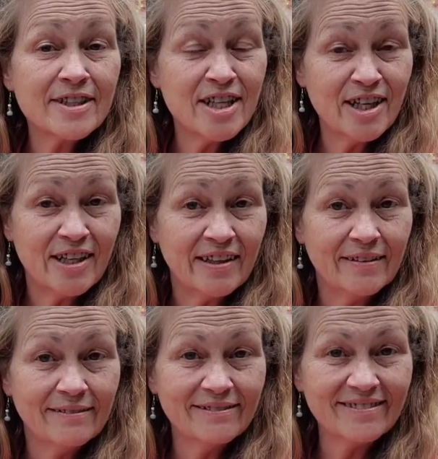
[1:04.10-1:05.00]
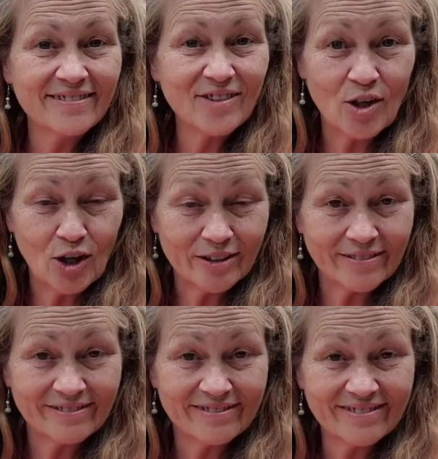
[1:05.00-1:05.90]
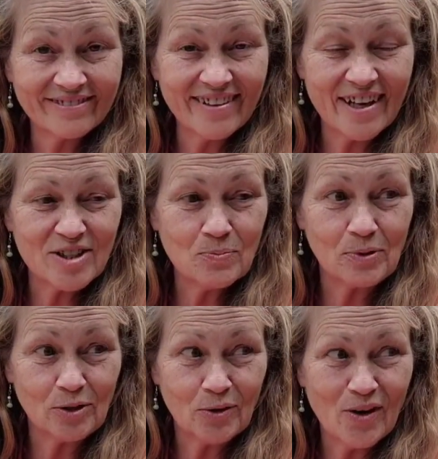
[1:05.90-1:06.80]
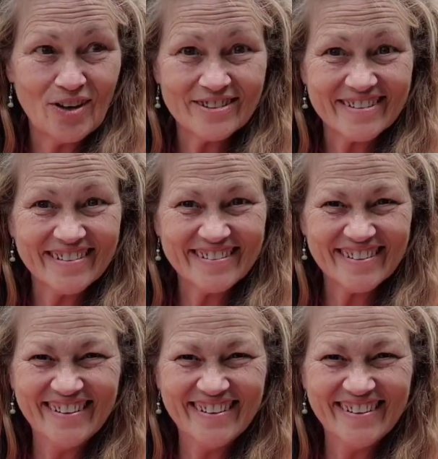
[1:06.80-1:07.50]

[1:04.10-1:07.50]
tea garden, as Blue calls it.